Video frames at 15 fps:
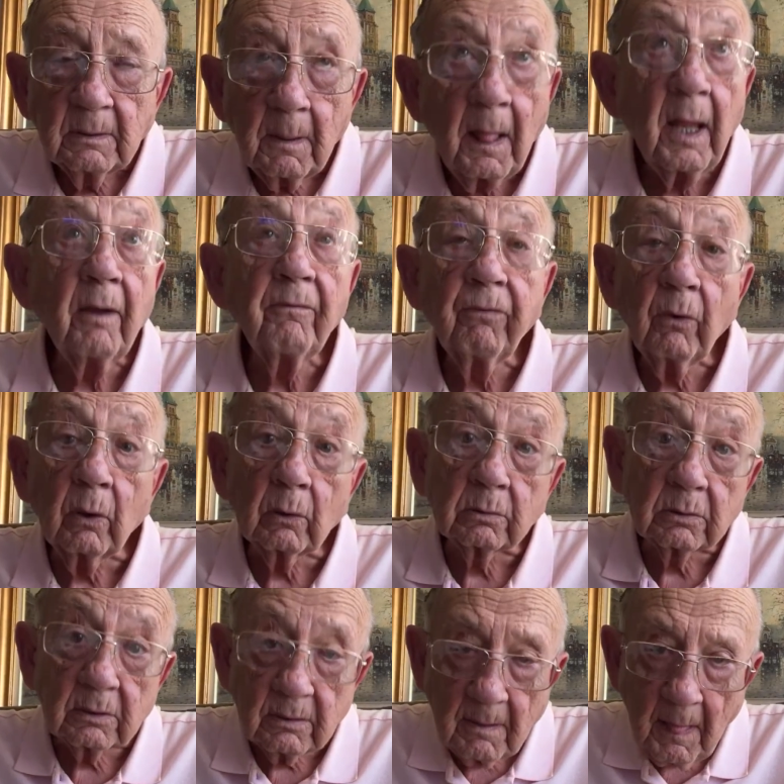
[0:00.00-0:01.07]
Hey,
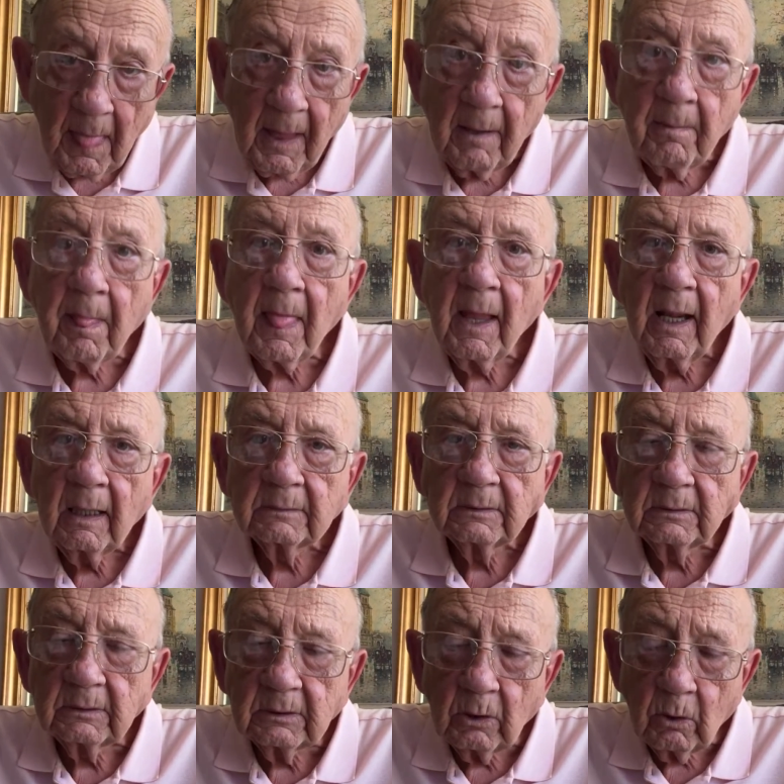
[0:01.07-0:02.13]
folks,
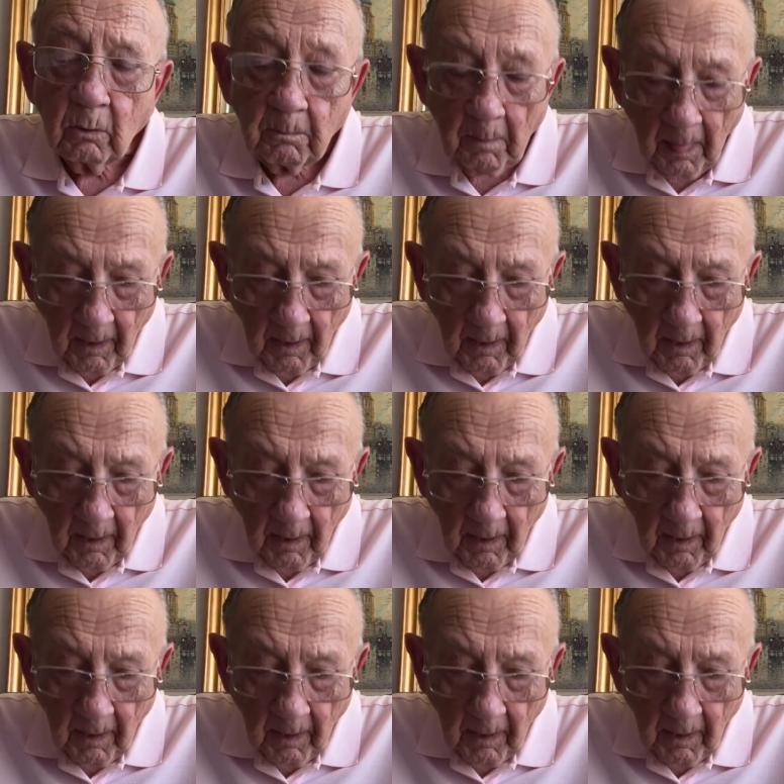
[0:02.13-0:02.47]
you know,